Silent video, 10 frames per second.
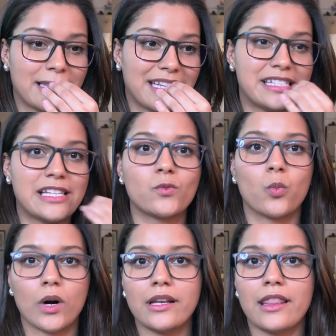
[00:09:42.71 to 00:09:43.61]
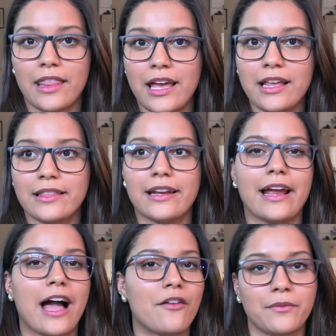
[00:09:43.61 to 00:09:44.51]
This is one thing that I
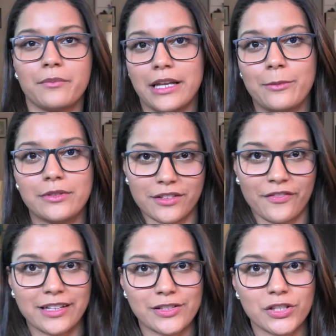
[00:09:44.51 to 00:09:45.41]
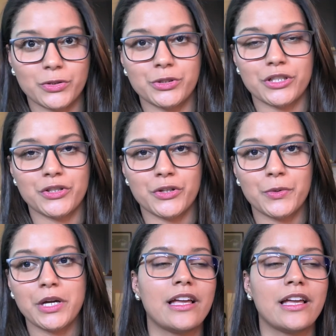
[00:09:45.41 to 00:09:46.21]
haven't been able to find a solution to.